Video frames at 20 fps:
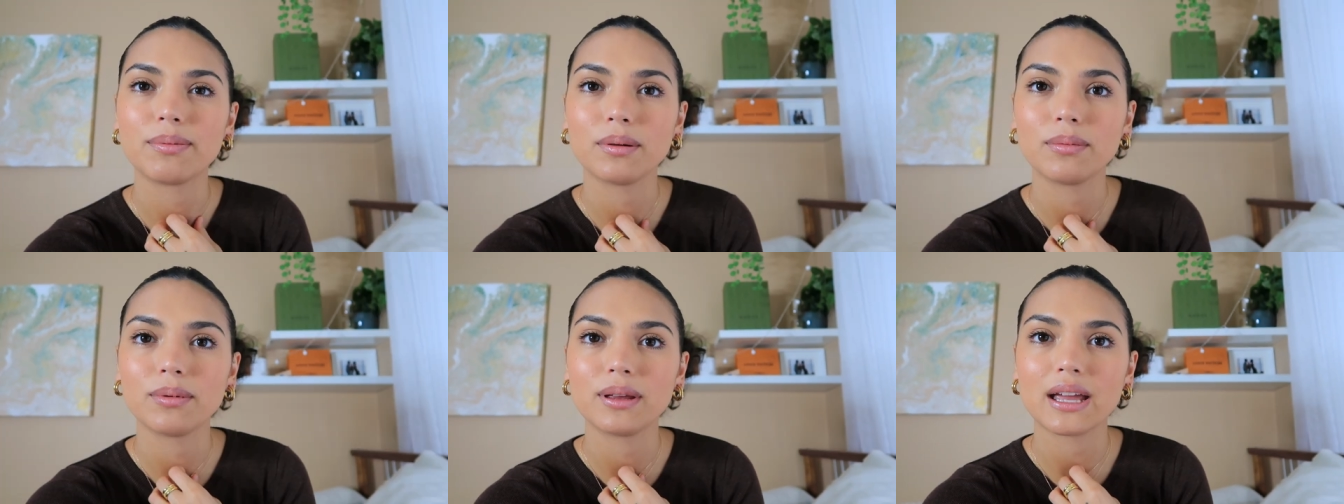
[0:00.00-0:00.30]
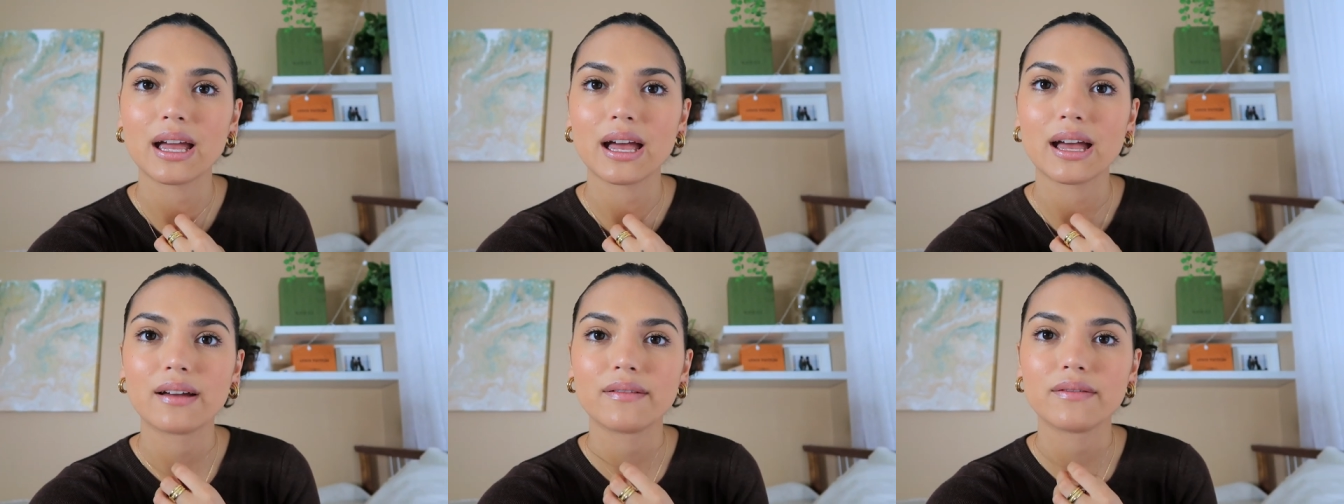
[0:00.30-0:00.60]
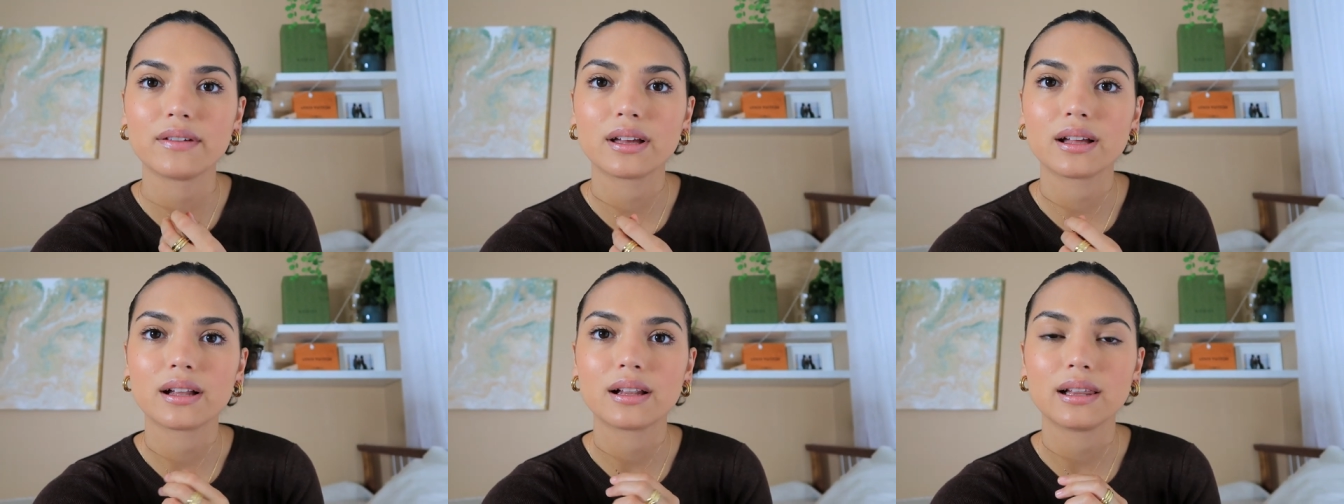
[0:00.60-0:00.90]
probably
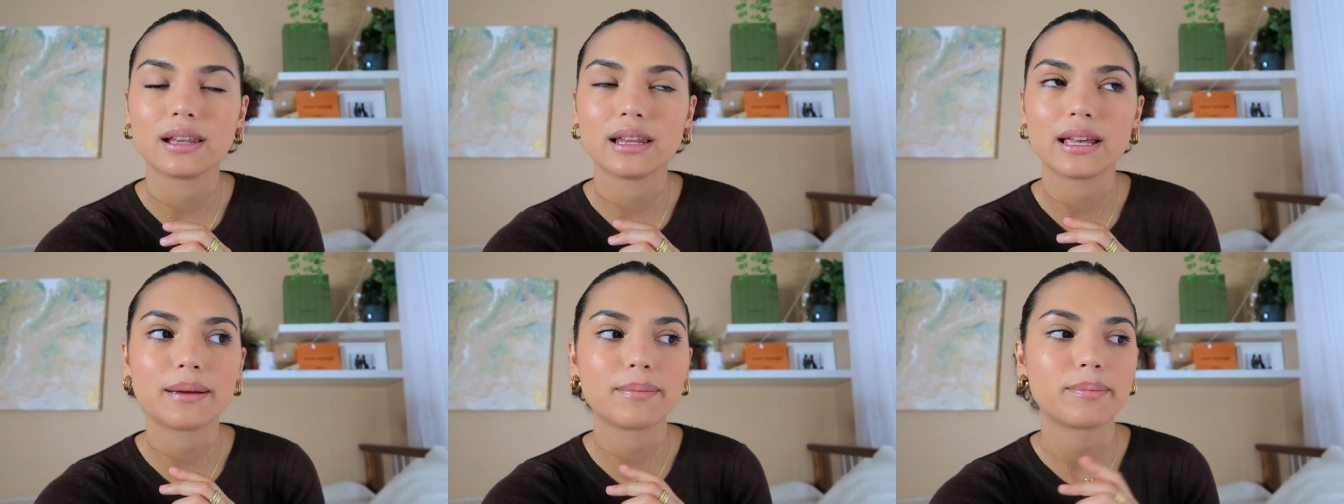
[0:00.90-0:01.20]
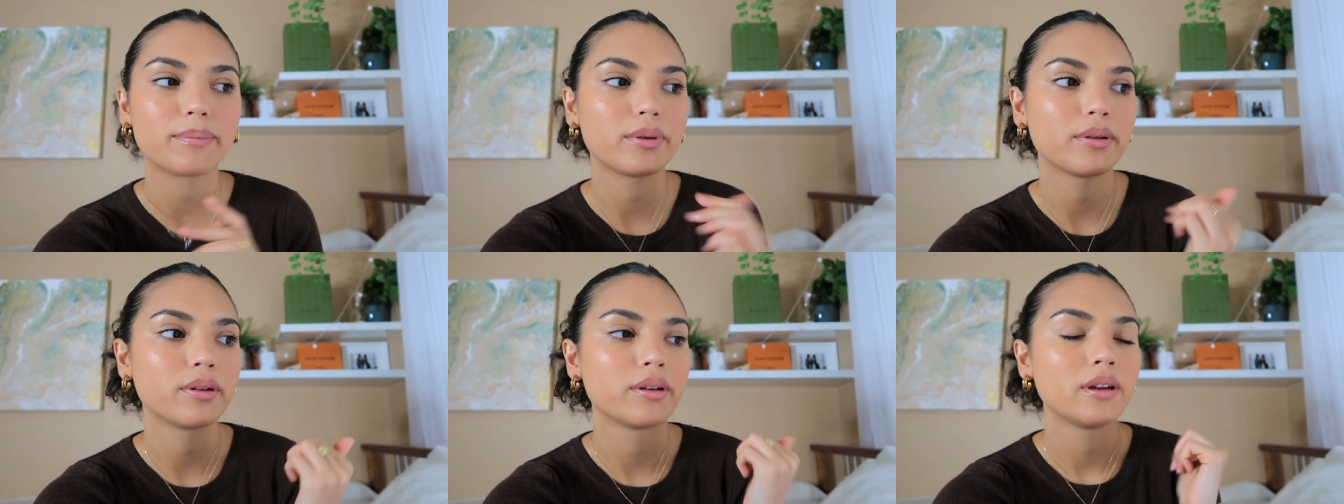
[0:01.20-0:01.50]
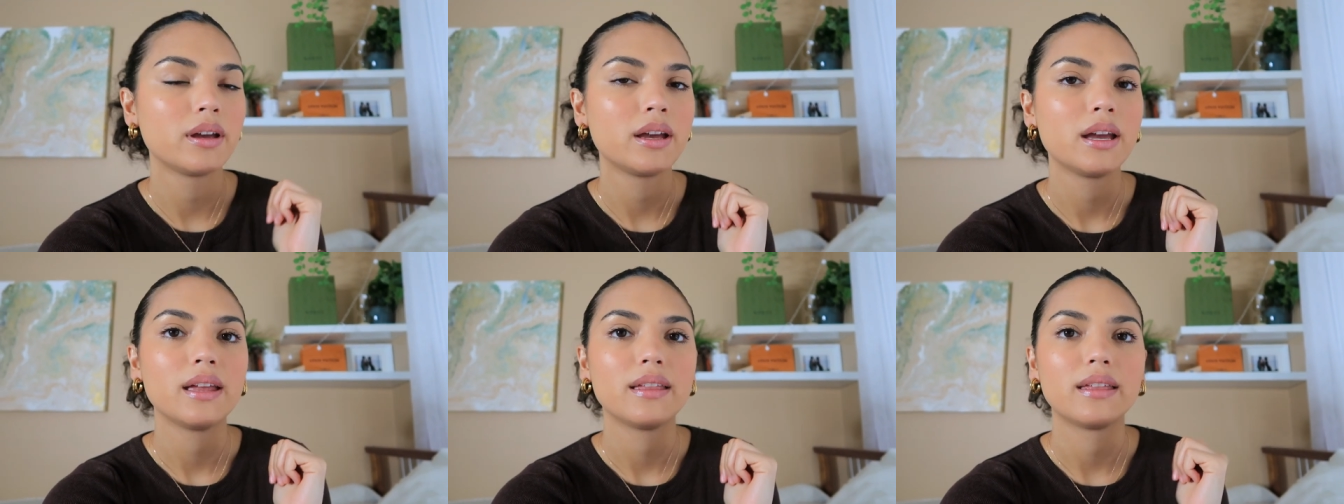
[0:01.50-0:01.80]
have a clip
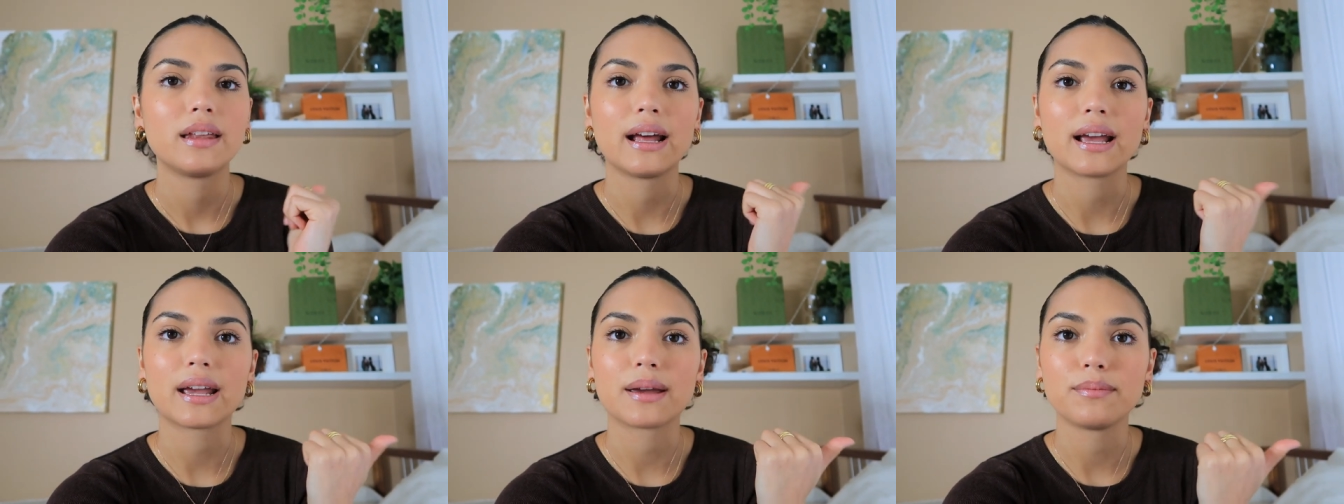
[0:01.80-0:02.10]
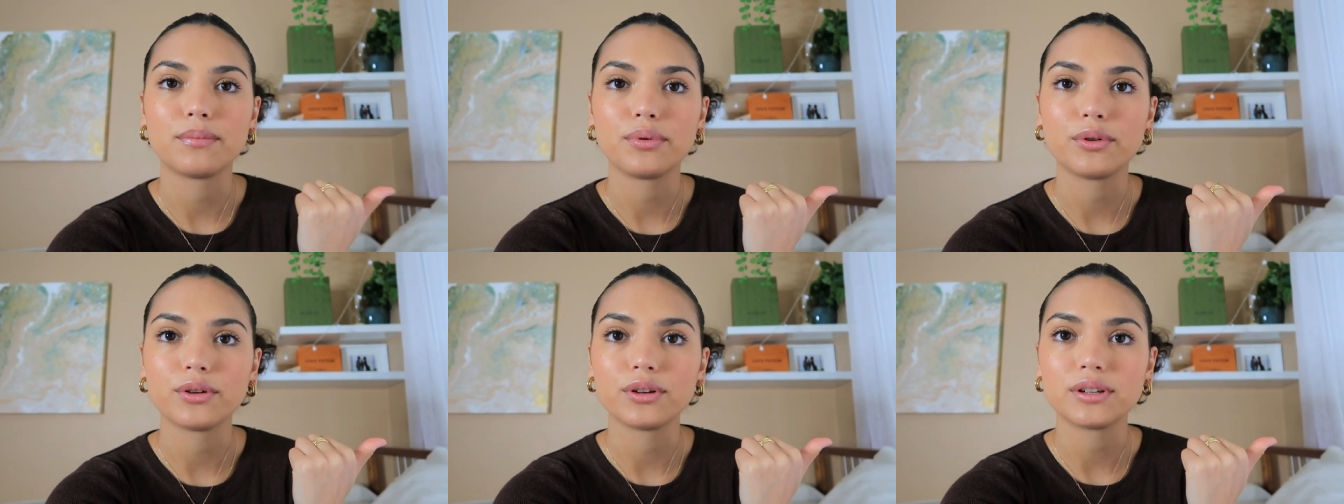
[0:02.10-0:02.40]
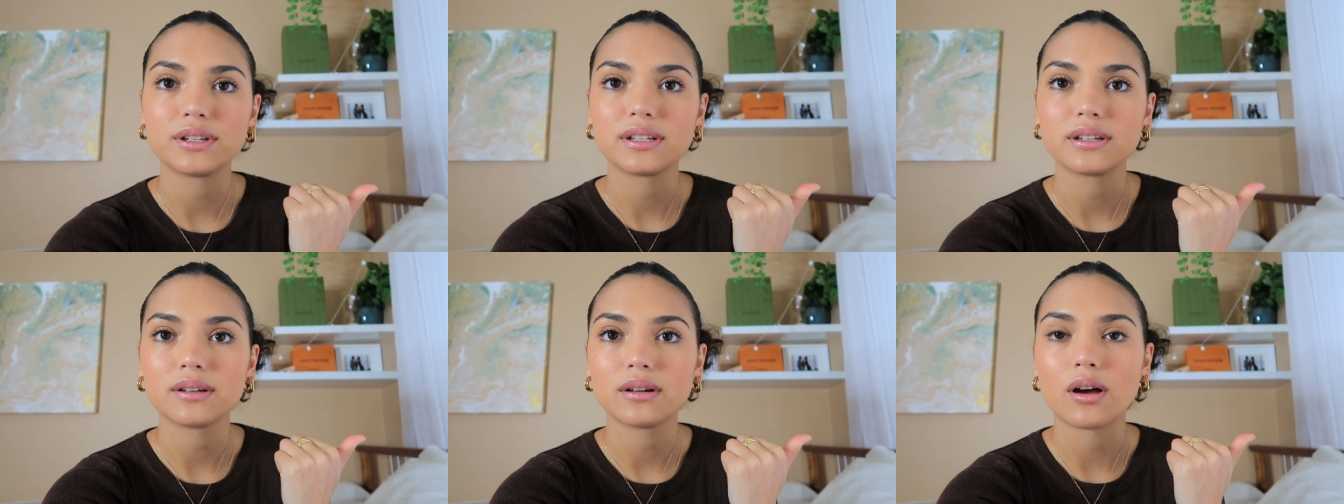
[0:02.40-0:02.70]
that I can
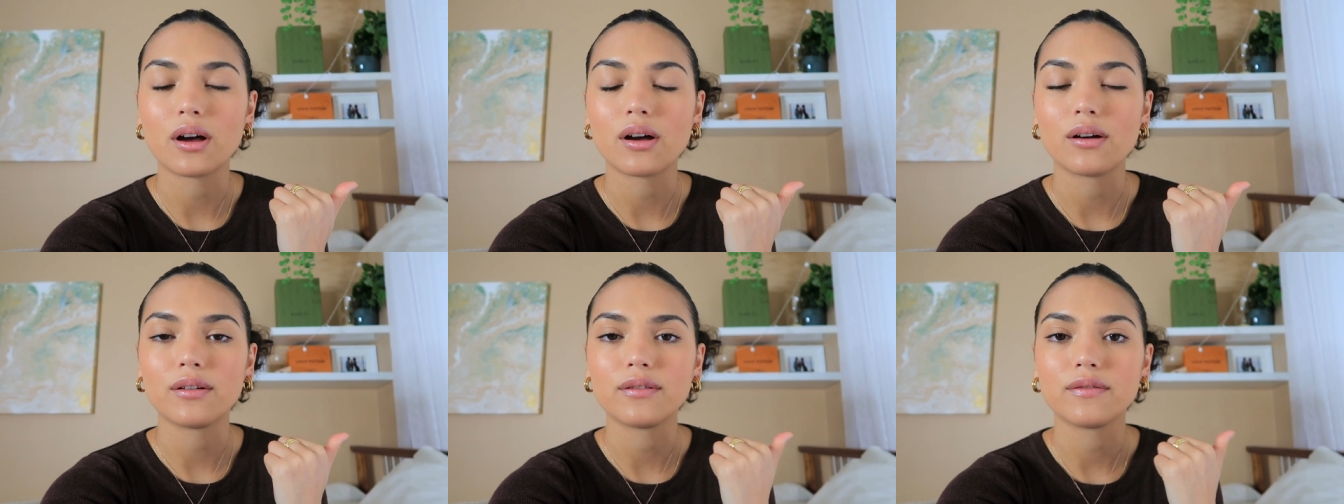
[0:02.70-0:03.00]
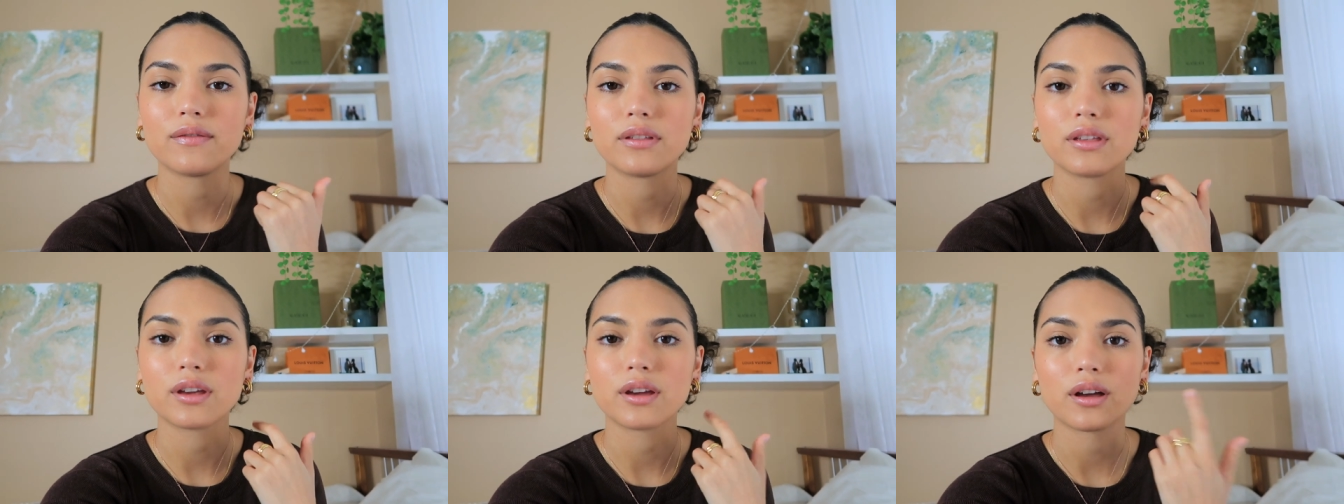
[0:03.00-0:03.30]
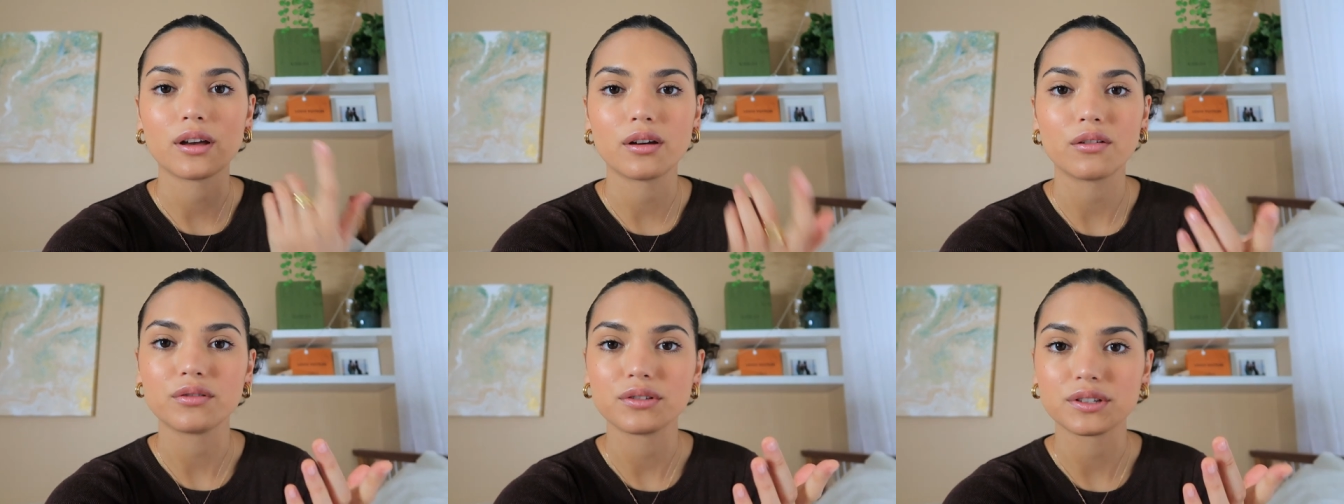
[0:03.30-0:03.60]
put of the
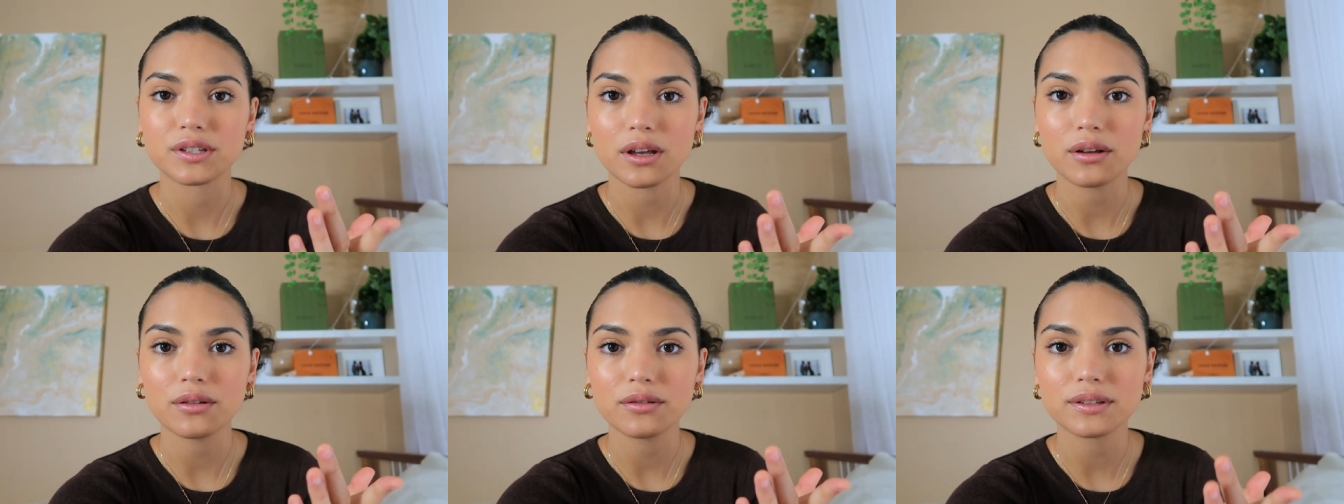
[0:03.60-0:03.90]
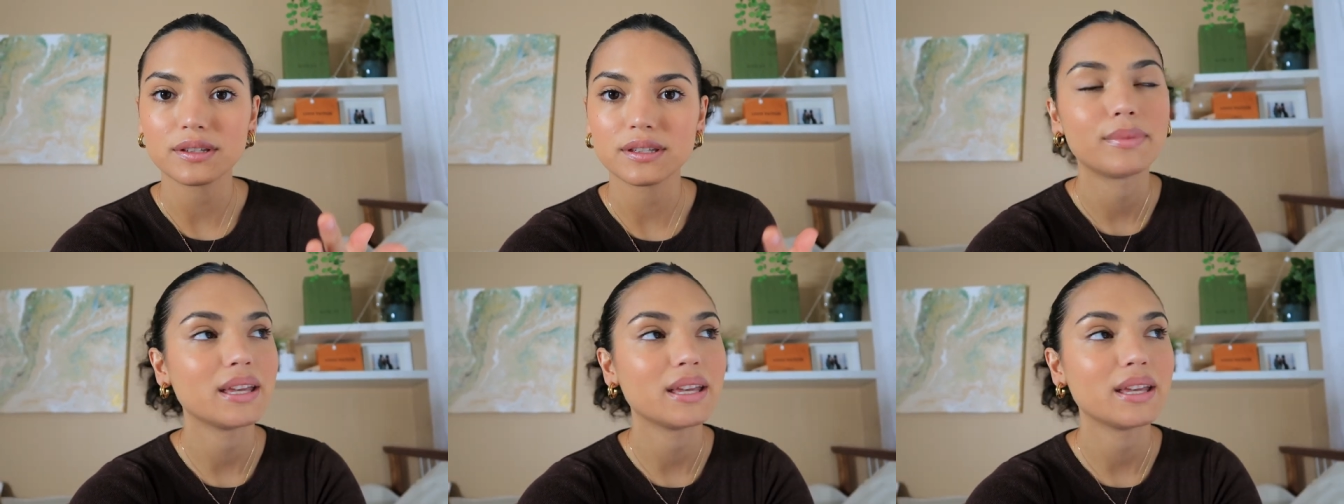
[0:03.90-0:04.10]
curl results.